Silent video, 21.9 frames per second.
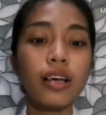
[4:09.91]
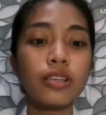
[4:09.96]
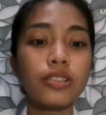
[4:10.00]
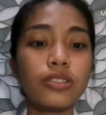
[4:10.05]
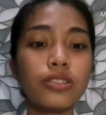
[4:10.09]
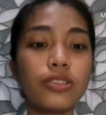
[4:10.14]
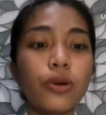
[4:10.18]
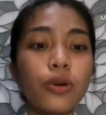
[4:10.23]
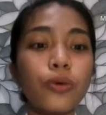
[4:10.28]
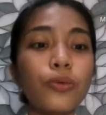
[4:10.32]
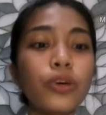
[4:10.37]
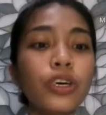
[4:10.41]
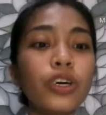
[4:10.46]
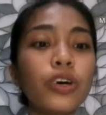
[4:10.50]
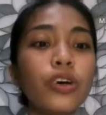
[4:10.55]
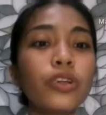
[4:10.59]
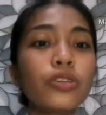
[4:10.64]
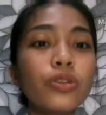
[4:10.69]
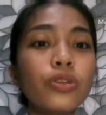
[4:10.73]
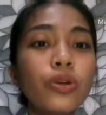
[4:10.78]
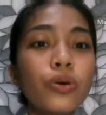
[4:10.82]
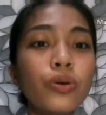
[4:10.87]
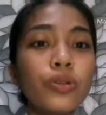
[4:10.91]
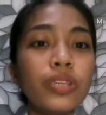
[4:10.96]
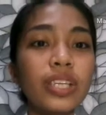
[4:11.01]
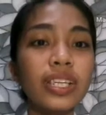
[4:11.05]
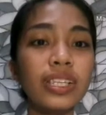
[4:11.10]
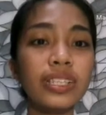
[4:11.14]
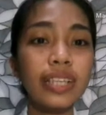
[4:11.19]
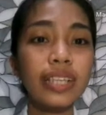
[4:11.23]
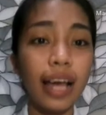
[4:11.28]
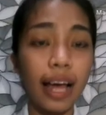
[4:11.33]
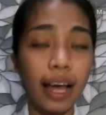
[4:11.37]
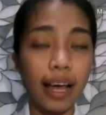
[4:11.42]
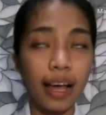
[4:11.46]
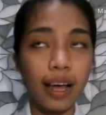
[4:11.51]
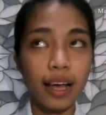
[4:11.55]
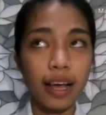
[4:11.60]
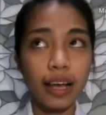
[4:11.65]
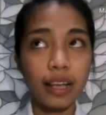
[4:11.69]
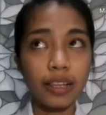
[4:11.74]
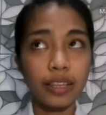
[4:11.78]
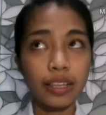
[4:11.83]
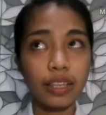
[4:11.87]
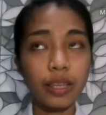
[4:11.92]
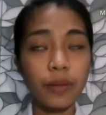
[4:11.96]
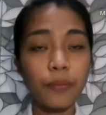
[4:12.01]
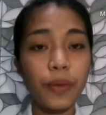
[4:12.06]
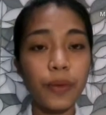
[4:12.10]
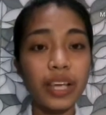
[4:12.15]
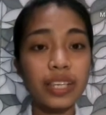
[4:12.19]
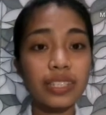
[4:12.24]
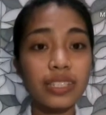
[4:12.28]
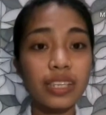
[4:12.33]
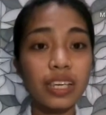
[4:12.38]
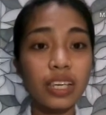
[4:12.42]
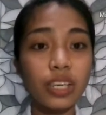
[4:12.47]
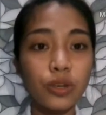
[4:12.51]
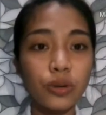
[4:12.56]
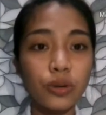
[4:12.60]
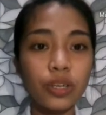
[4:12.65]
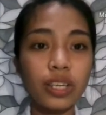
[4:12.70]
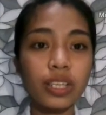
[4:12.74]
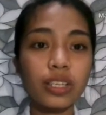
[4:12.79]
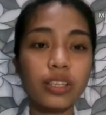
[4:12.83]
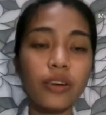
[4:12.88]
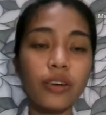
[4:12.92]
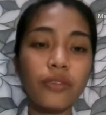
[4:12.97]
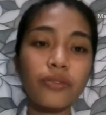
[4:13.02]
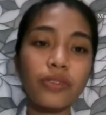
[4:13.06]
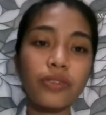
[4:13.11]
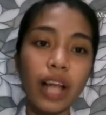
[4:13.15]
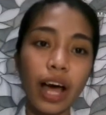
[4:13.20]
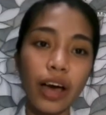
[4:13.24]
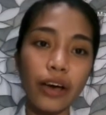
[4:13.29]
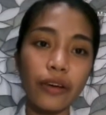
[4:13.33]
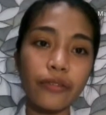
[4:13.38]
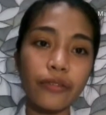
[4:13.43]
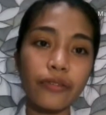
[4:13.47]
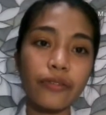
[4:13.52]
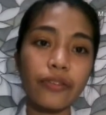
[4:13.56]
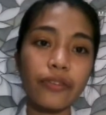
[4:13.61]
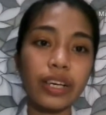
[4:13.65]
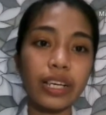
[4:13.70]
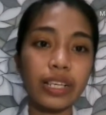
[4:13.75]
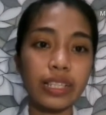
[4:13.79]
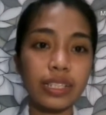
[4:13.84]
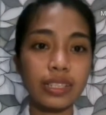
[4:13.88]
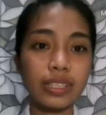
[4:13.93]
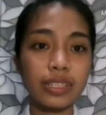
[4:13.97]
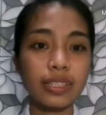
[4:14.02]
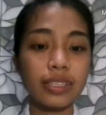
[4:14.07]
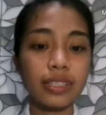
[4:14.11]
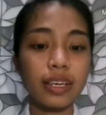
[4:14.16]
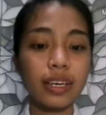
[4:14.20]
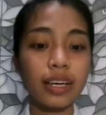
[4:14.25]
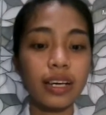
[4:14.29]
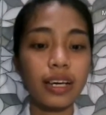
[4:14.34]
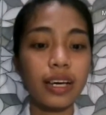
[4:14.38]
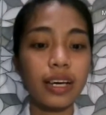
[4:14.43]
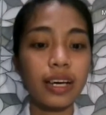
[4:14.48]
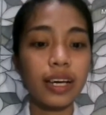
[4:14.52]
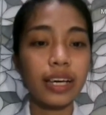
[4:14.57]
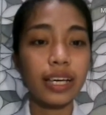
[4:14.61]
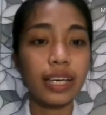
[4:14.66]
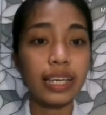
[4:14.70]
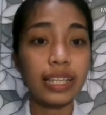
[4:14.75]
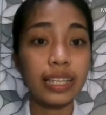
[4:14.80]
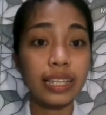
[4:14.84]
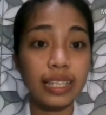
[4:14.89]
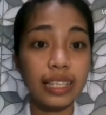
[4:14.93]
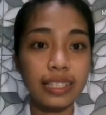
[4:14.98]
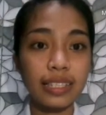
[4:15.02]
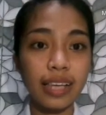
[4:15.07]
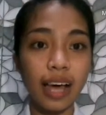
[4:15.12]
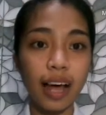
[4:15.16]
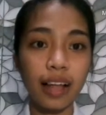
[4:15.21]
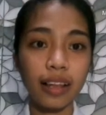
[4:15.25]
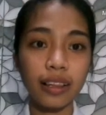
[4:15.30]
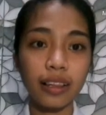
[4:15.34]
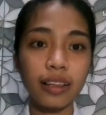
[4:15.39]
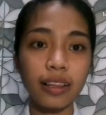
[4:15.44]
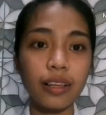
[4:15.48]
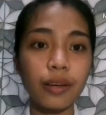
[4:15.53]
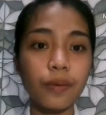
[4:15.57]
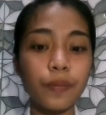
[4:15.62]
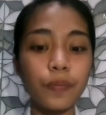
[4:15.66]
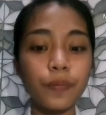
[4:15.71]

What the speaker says: So, we all know that the basic unit of life is in the cell.